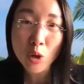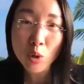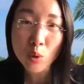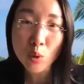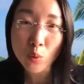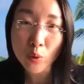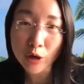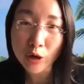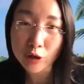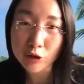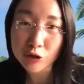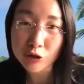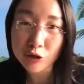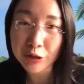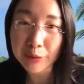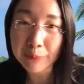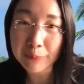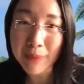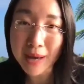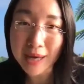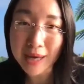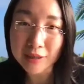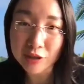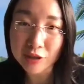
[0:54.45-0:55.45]
where she
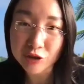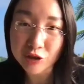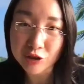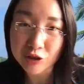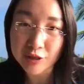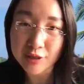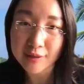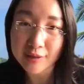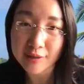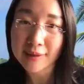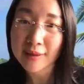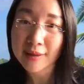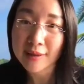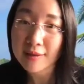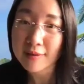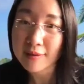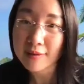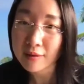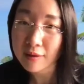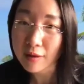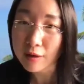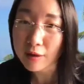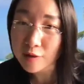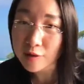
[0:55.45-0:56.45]
managed
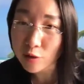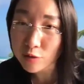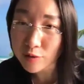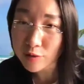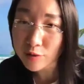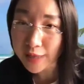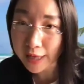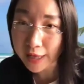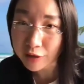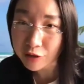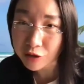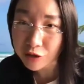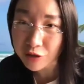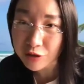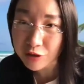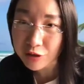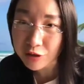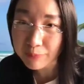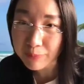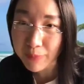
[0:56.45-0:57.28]
the association's